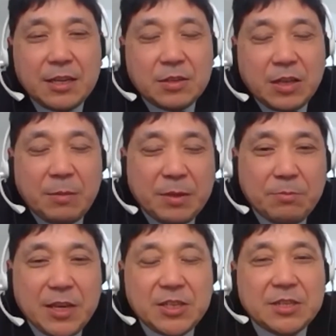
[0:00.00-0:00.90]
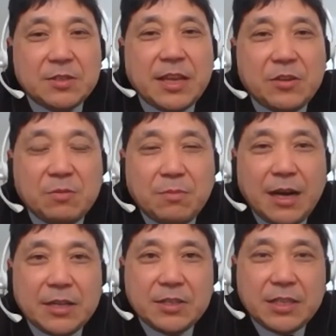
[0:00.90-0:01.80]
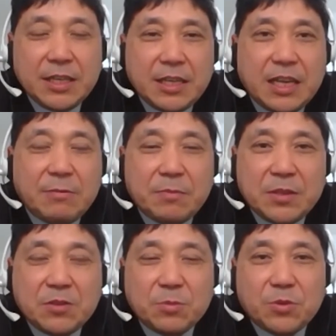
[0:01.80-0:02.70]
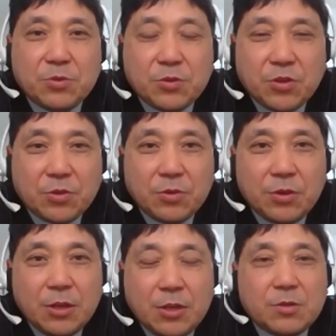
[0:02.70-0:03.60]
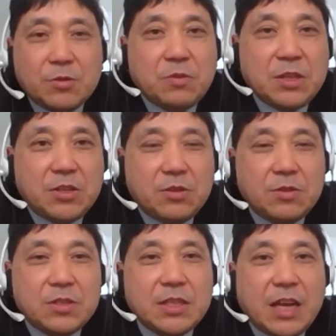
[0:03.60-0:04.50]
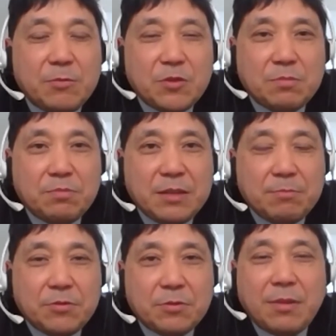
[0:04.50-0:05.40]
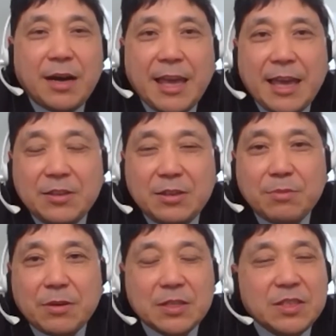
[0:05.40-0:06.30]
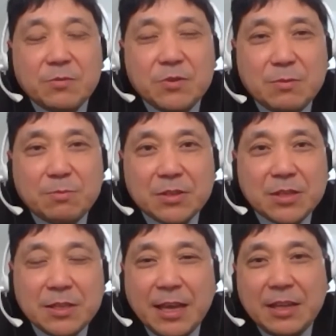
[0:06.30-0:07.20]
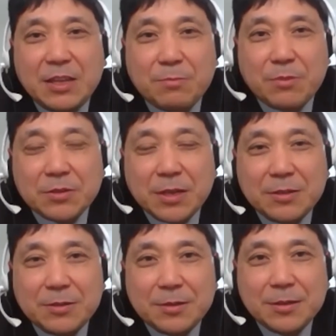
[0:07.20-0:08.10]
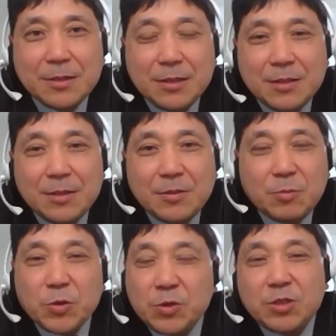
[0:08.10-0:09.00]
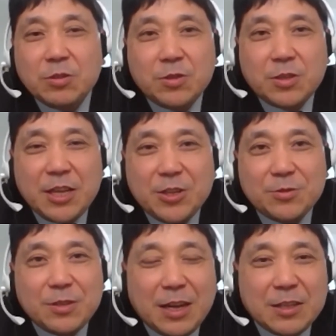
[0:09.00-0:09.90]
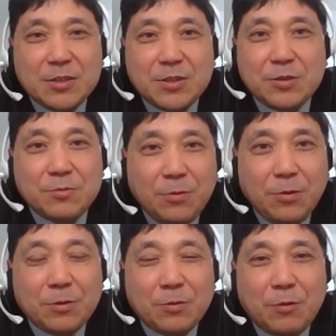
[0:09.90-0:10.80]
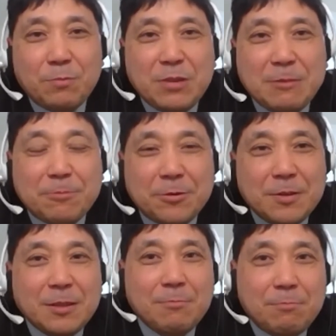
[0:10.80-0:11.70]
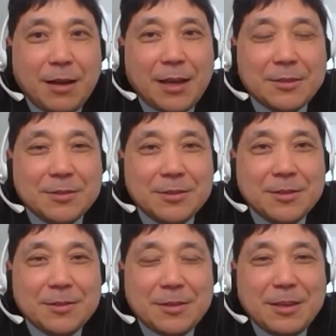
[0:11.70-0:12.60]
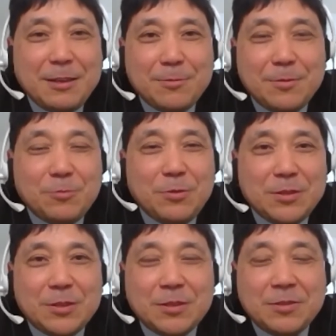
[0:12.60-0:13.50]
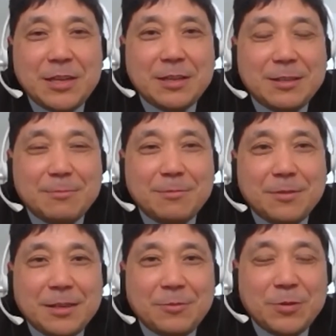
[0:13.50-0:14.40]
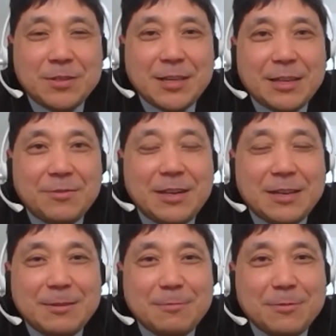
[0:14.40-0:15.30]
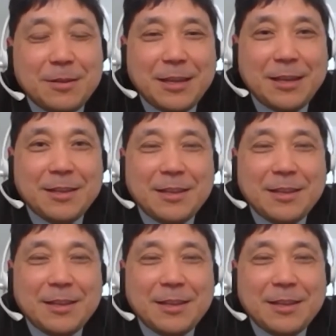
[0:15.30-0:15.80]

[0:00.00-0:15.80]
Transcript: measures taken by the government of Tokyo to reduce the number of people by 80%, 70%, 80%, well, stations are still full of people, but even with that relatively